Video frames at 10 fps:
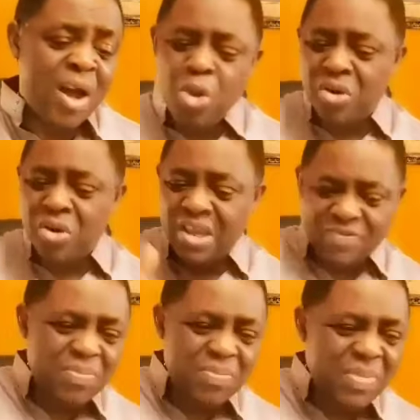You can give
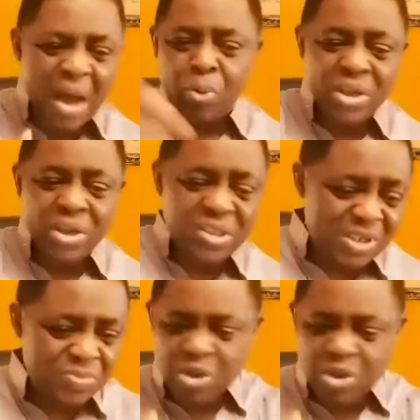him
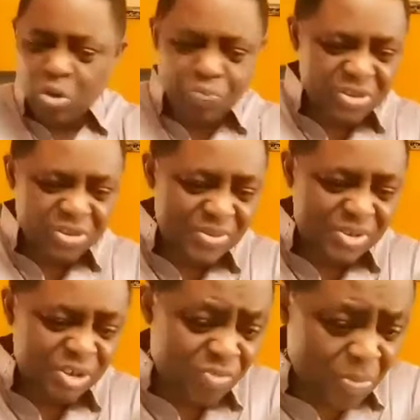appointments, but you don't put him in a
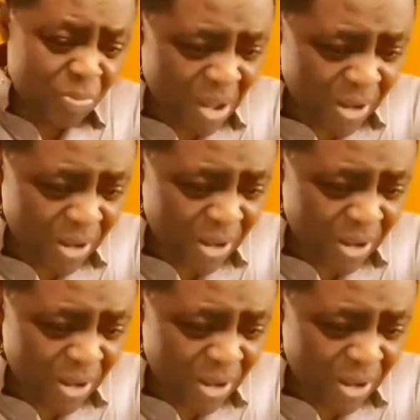position of real power.